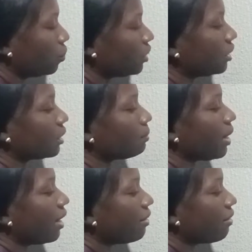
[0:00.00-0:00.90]
which is
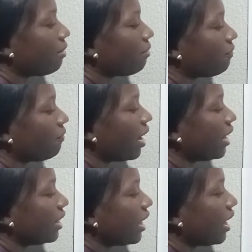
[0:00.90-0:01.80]
my
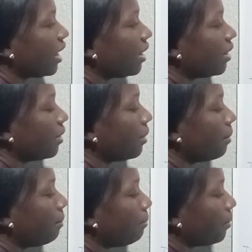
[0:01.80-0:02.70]
final
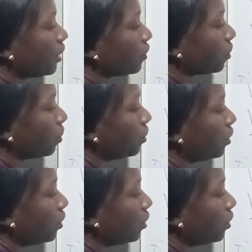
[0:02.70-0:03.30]
pressure.